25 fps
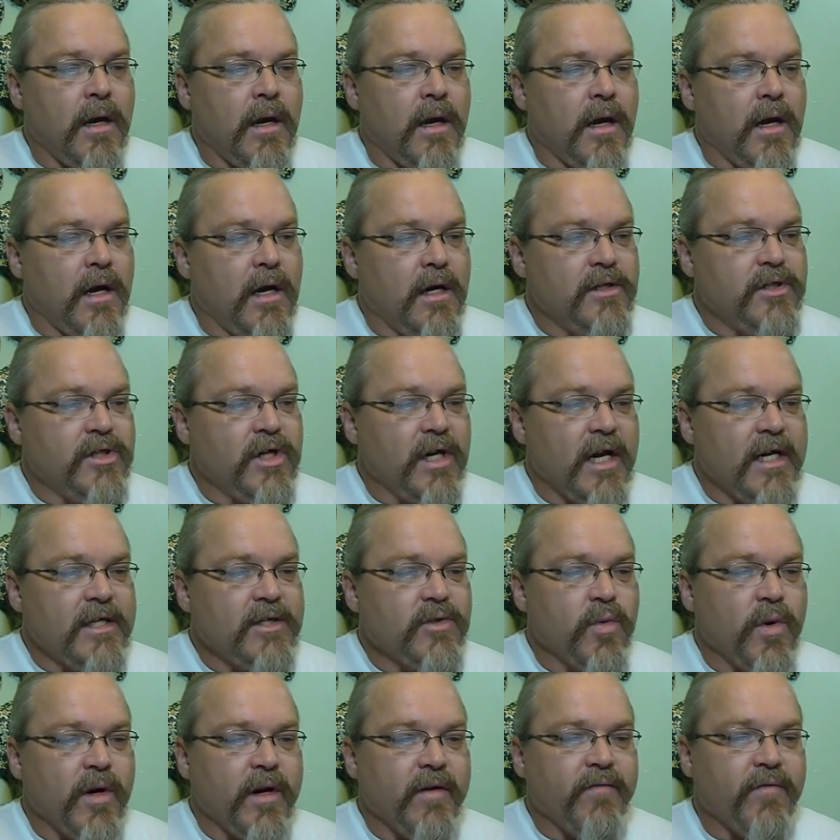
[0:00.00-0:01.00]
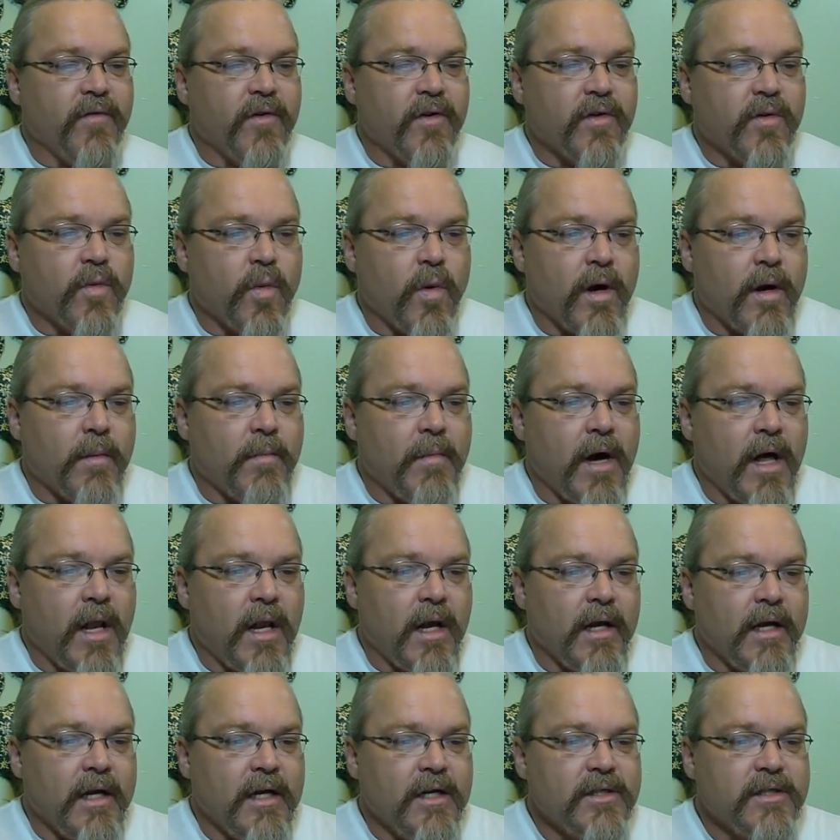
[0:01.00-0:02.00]
Uh, July 21st,
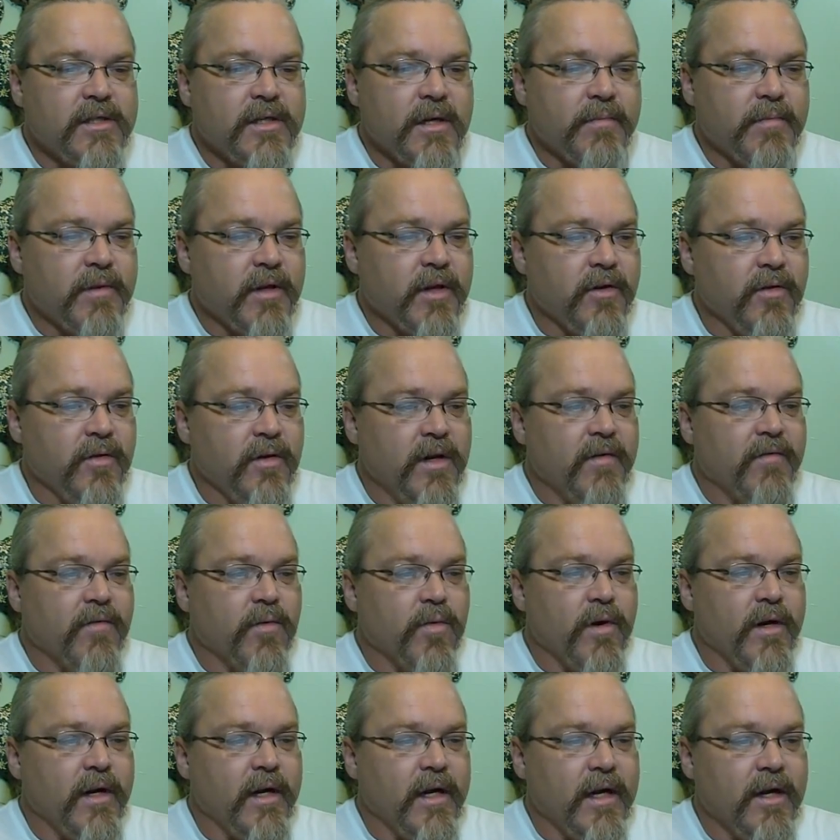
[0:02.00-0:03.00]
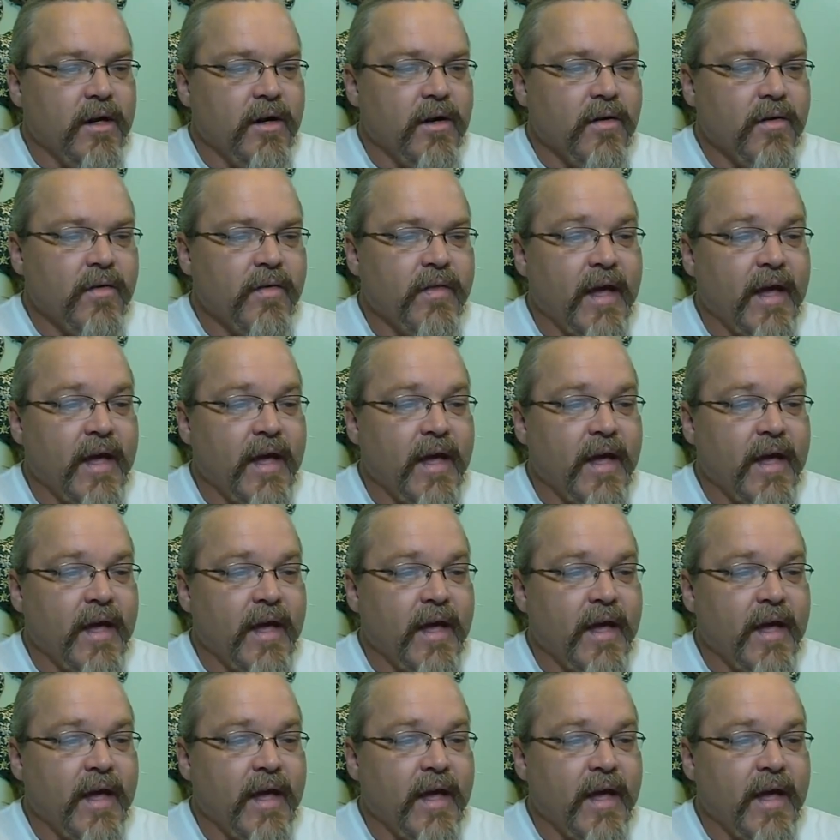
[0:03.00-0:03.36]
Guatemala. Here's something you never want to hear.